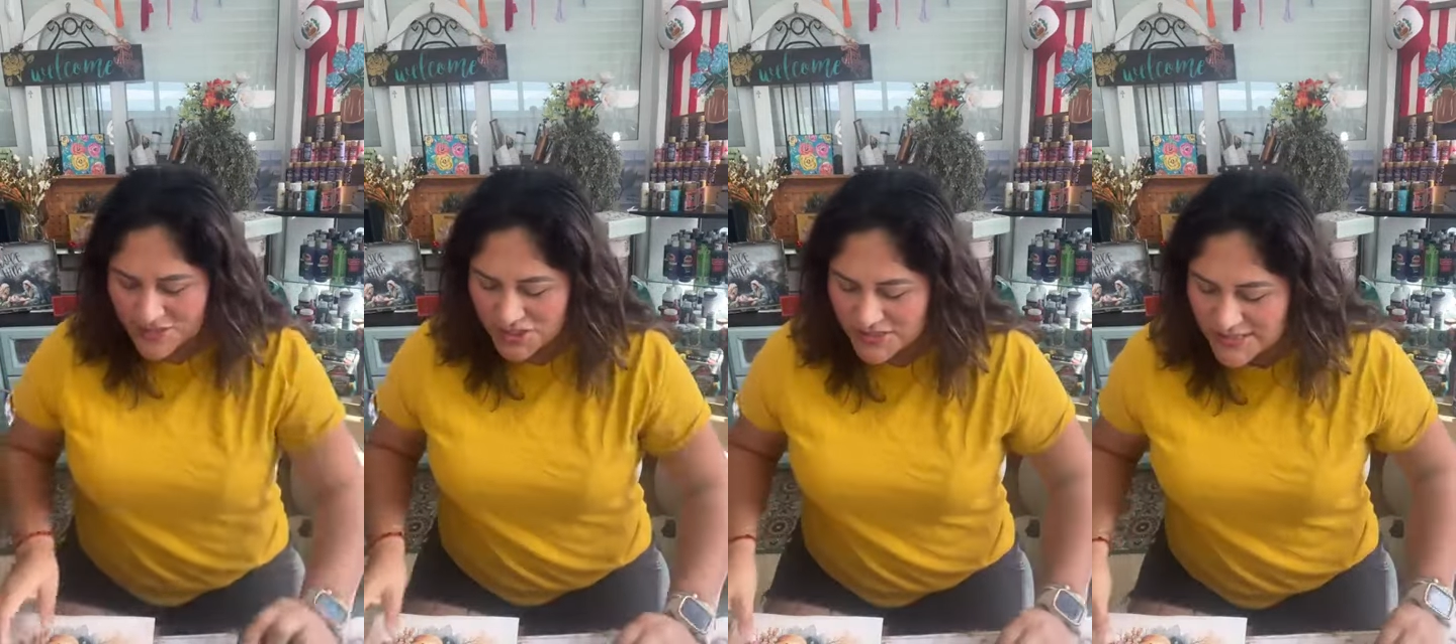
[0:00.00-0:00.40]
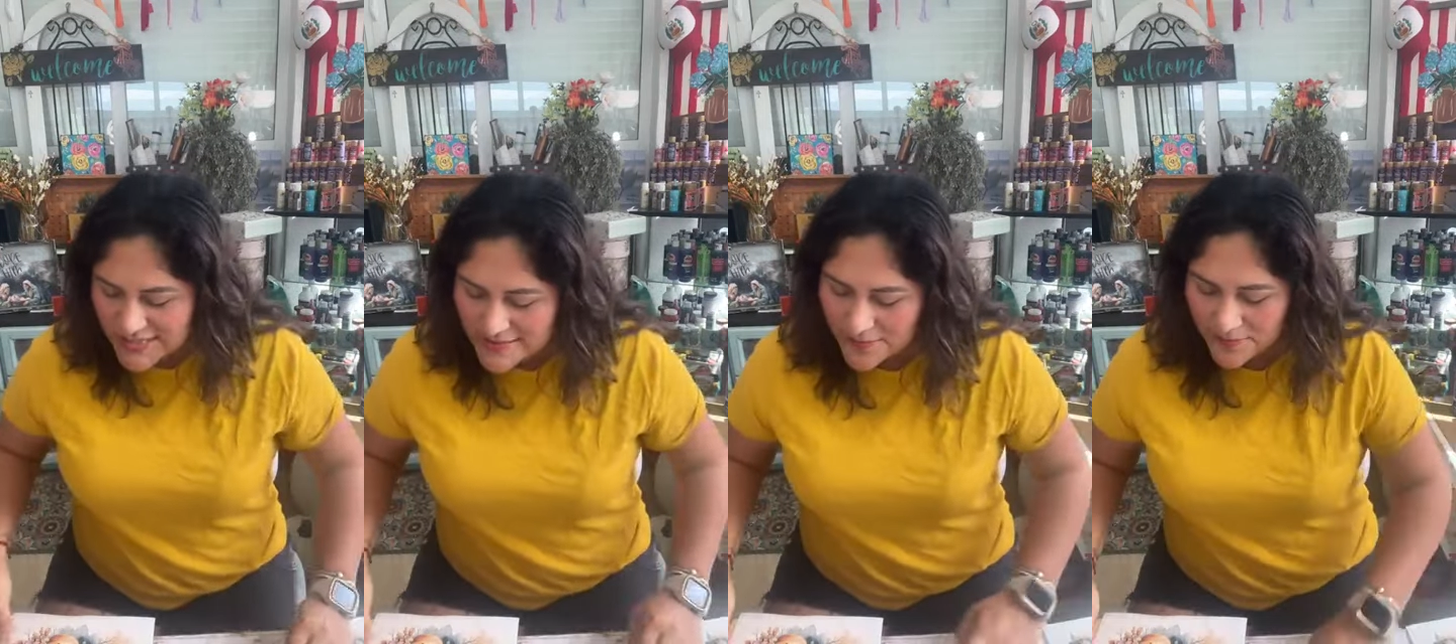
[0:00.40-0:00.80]

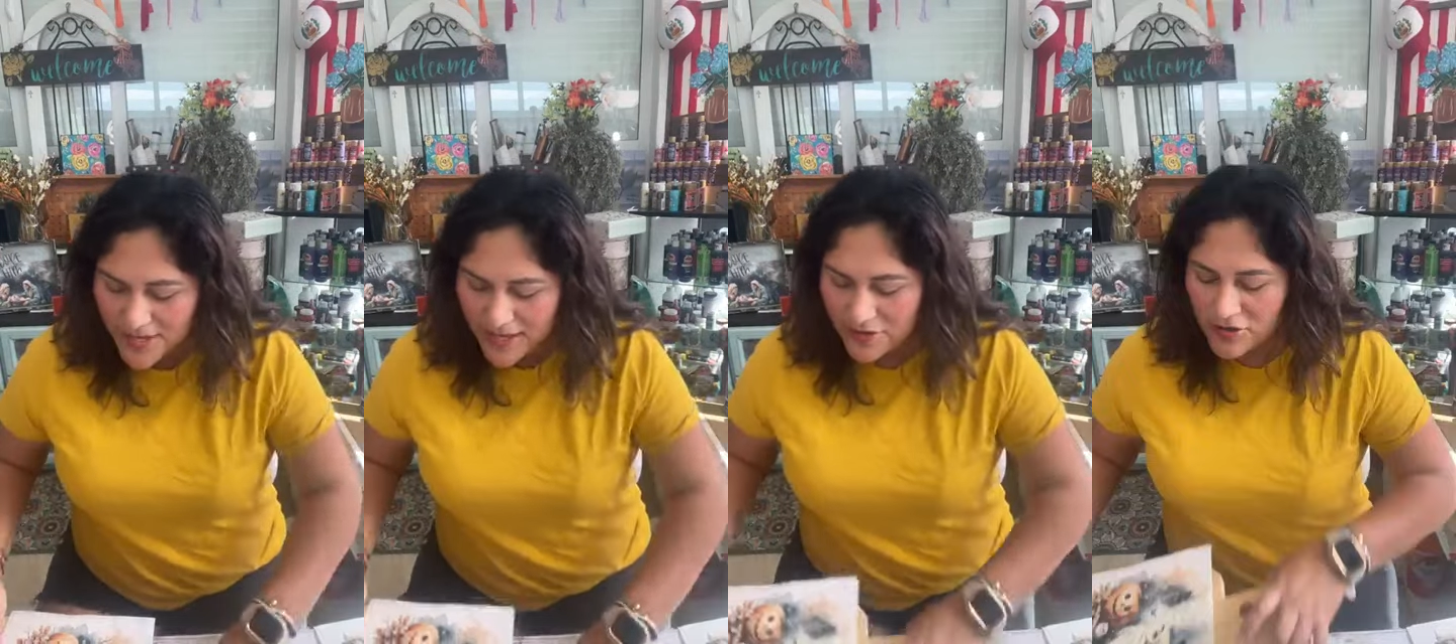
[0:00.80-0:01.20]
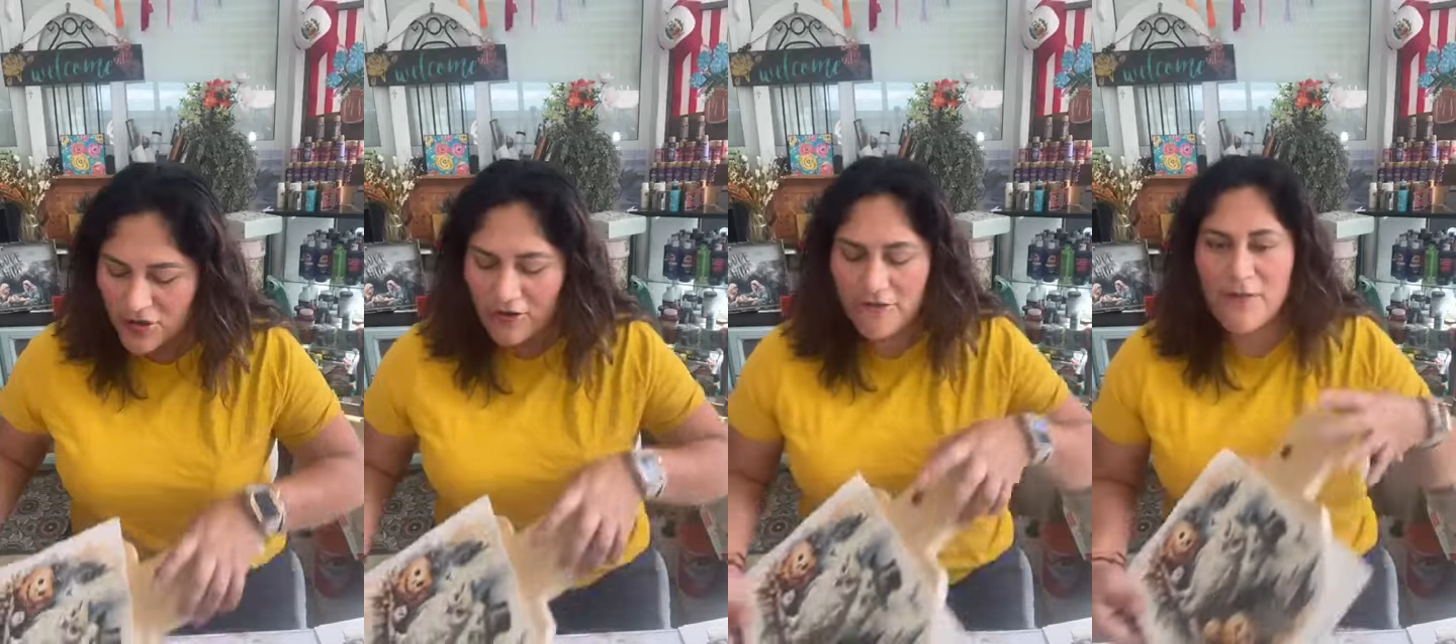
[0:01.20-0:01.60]
just in the
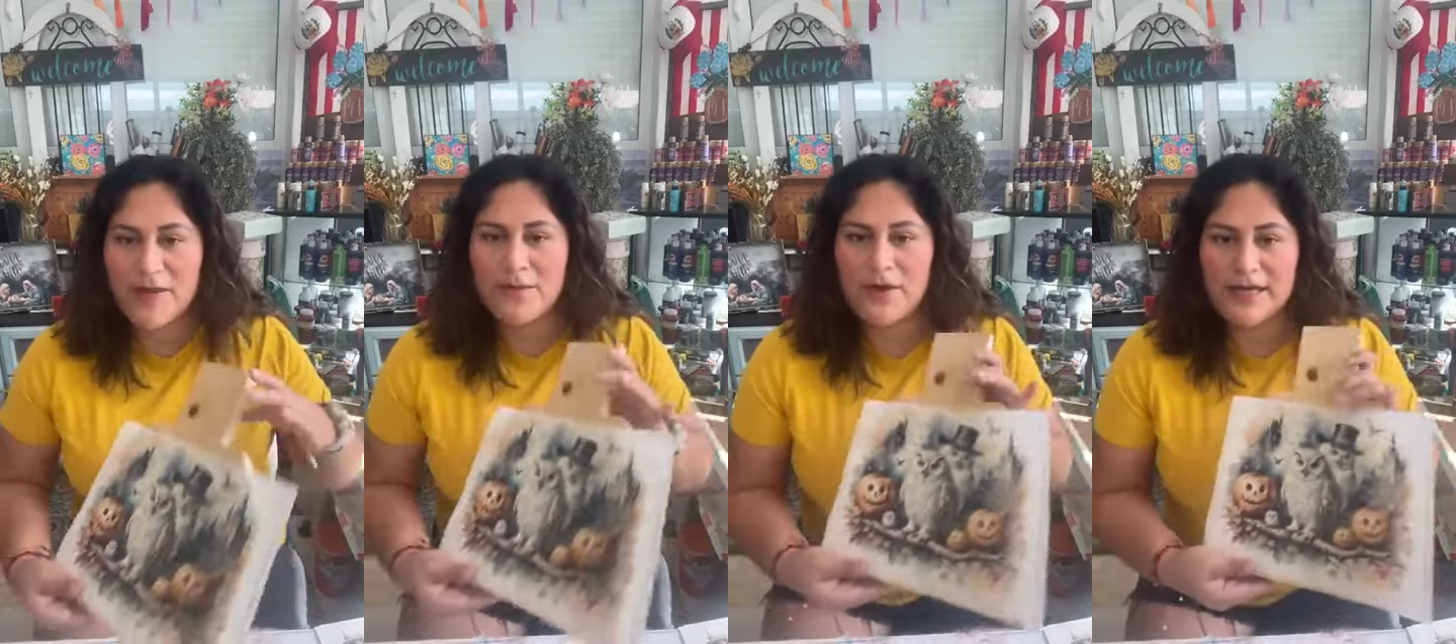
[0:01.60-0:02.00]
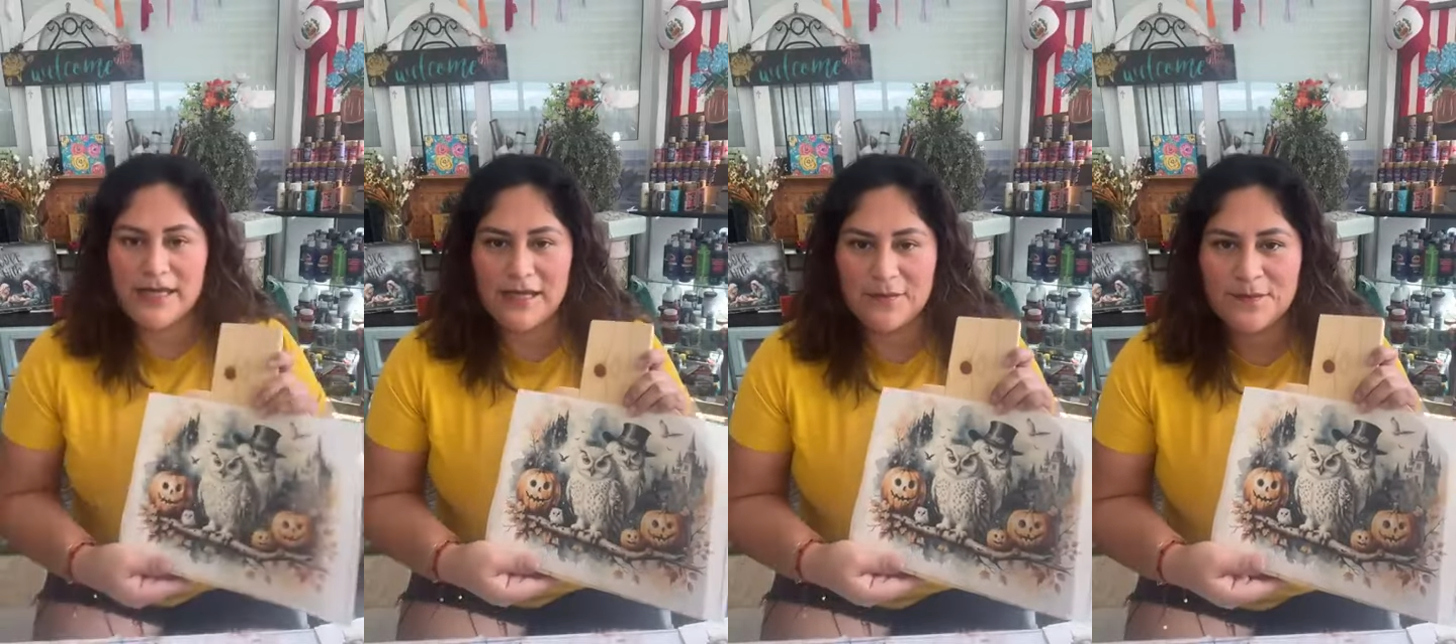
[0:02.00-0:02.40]
bottom of my
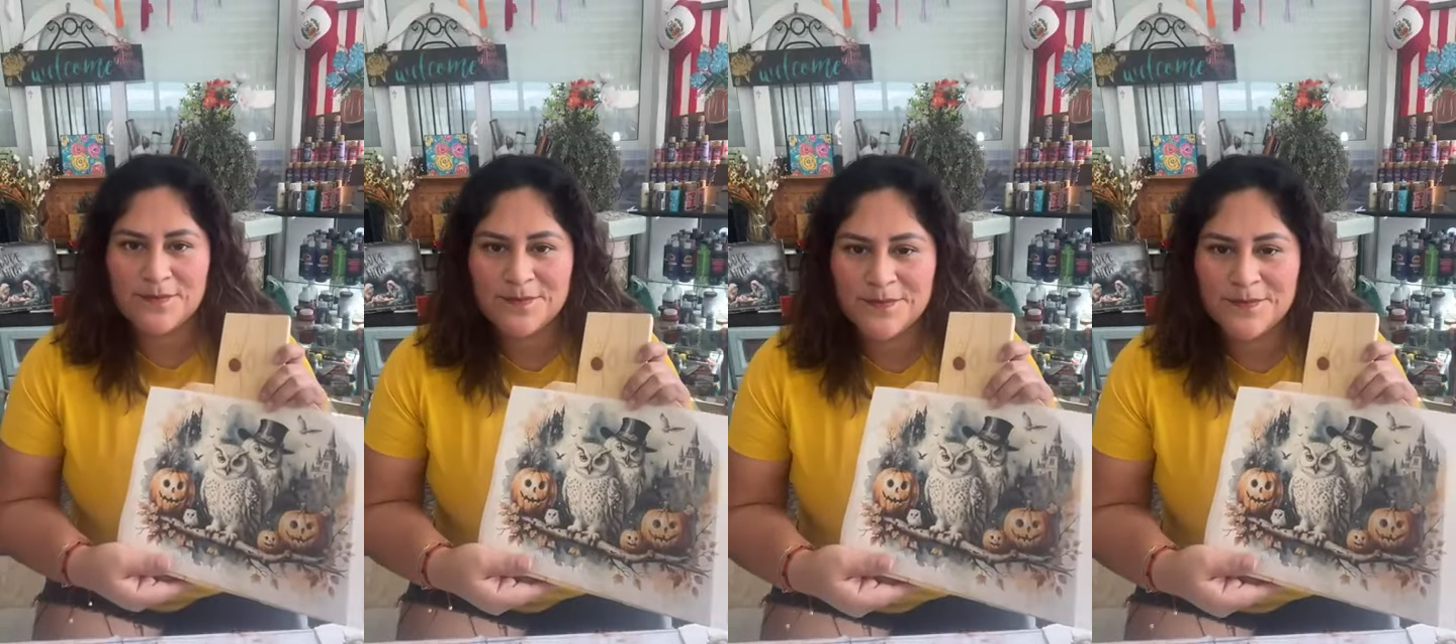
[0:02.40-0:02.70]
pumpkin.